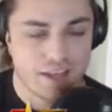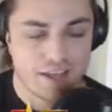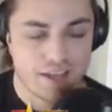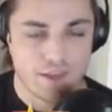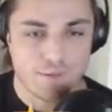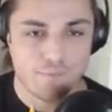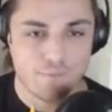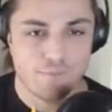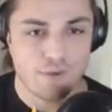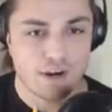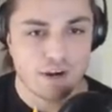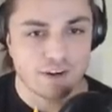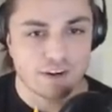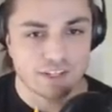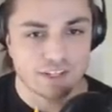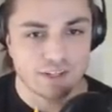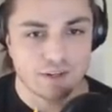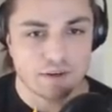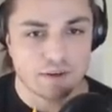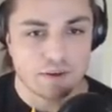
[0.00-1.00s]
very
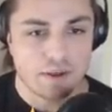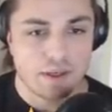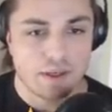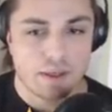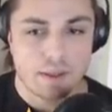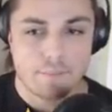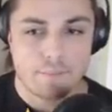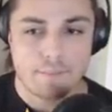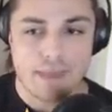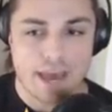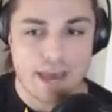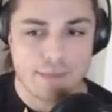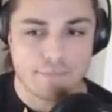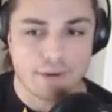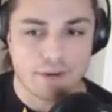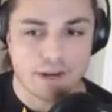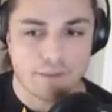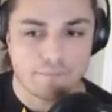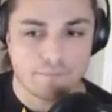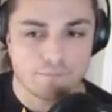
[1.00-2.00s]
good. Mad
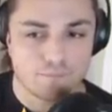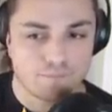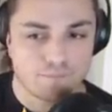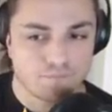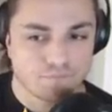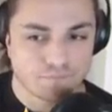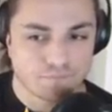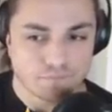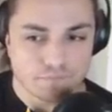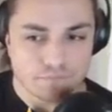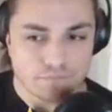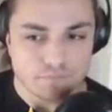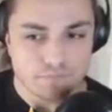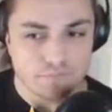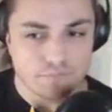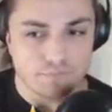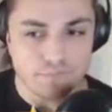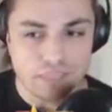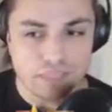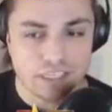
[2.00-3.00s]
Bum,
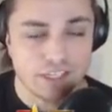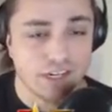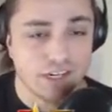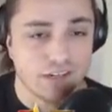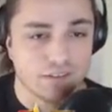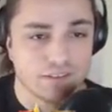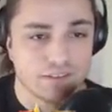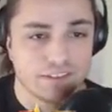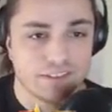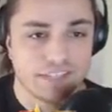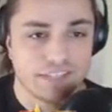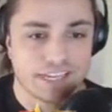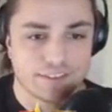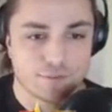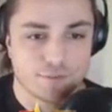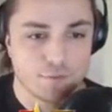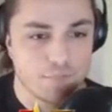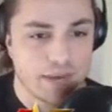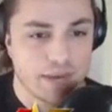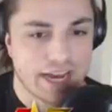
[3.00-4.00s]
you know, not
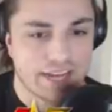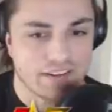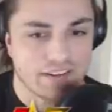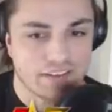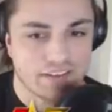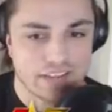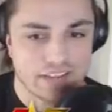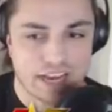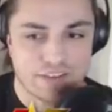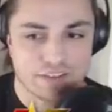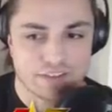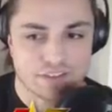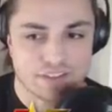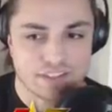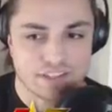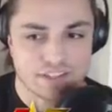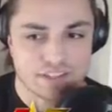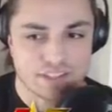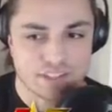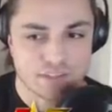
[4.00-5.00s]
too bad. Obviously,
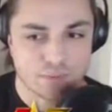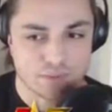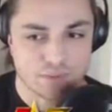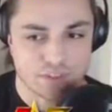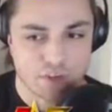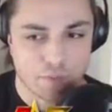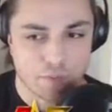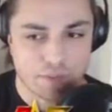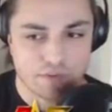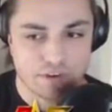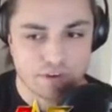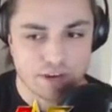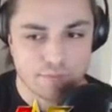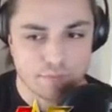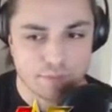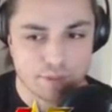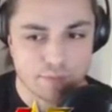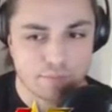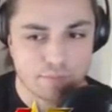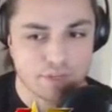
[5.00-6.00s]
this season was a little bit rough,
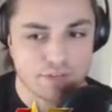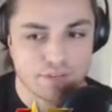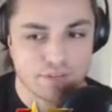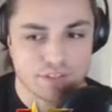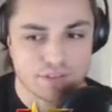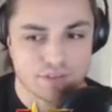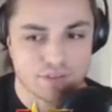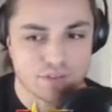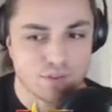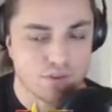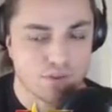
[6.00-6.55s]
but the previous two,